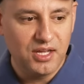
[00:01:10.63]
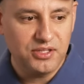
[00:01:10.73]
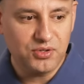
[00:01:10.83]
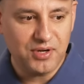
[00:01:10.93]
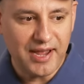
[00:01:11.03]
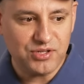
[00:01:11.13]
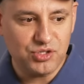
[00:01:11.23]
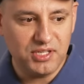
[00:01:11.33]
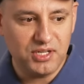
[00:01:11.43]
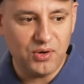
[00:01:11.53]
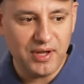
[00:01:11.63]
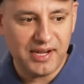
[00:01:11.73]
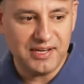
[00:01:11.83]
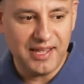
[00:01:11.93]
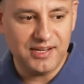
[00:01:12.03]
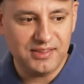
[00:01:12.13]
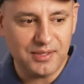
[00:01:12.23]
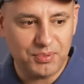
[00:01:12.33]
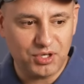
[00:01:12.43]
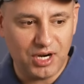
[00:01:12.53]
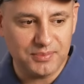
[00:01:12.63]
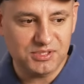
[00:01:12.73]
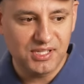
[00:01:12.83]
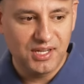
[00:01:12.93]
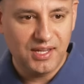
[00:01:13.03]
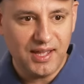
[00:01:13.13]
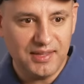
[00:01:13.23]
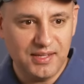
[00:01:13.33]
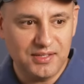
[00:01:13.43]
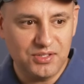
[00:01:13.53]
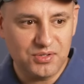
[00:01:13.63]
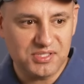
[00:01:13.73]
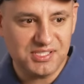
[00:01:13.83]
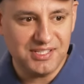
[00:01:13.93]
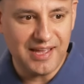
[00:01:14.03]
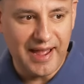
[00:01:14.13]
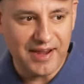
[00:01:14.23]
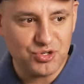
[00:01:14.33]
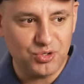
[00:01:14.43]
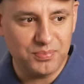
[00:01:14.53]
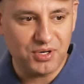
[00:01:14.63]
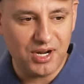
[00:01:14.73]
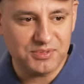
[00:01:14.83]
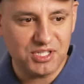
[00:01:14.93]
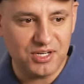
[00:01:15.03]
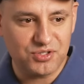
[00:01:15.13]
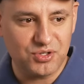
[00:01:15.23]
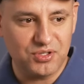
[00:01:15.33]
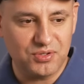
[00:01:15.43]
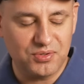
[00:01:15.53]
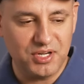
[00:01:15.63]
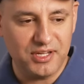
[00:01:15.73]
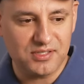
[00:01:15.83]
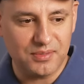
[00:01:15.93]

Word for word: you could actually go ahead and edit the prompt and then you could see the actual prompt here. So you could create